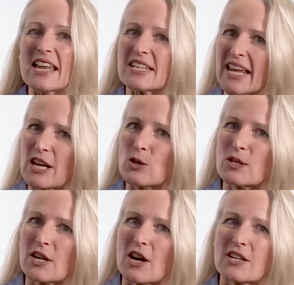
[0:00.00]
To get you
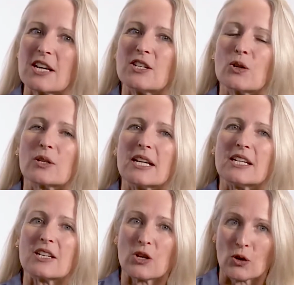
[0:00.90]
started, you'll
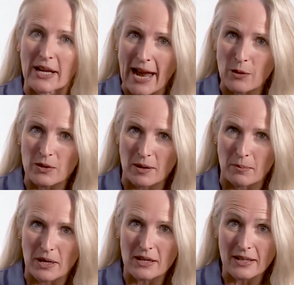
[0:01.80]
need your account
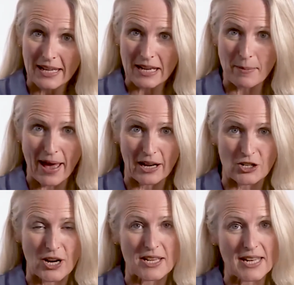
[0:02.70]
number, email
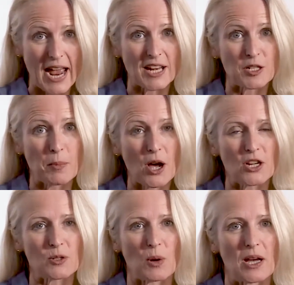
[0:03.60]
address, and
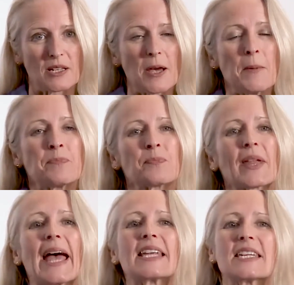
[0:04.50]
password.
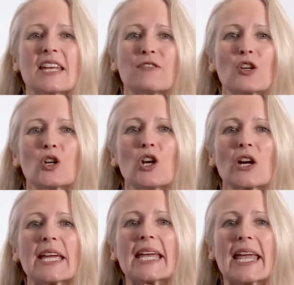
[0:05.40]
And if you're
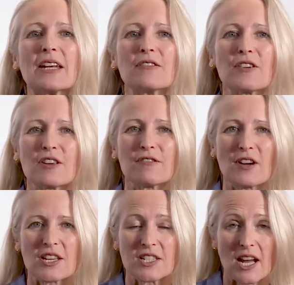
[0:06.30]
logging in for the
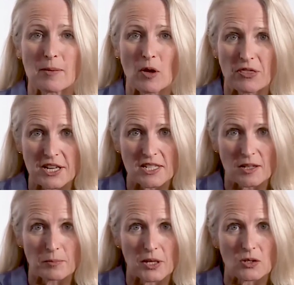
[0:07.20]
first time on this
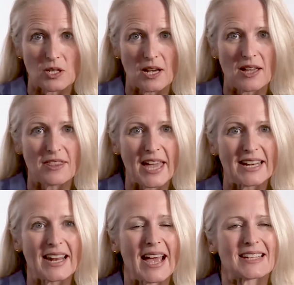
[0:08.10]
computer,
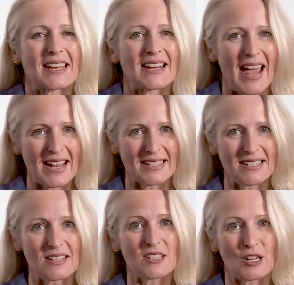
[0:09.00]
then as an added
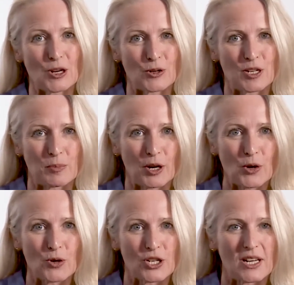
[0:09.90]
security
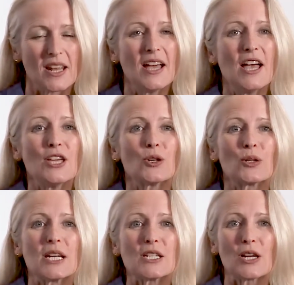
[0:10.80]
precaution, you'll
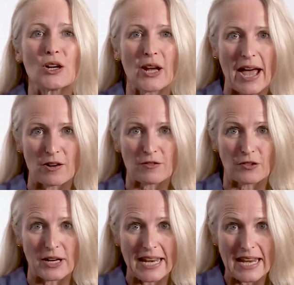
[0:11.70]
need to look out for
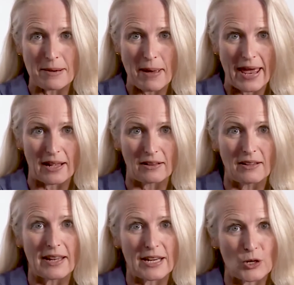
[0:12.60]
an email
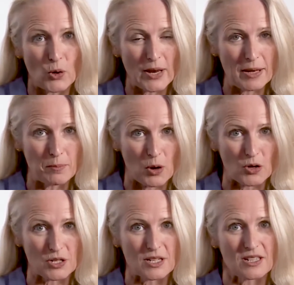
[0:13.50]
in your
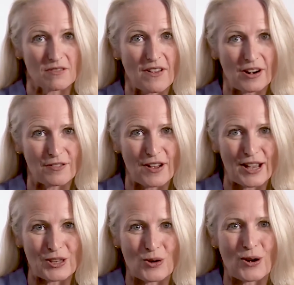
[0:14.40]
inbox to verify
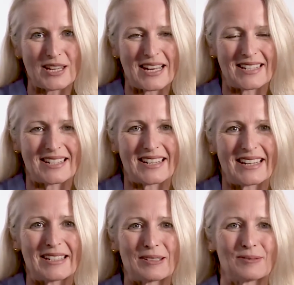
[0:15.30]
your identity.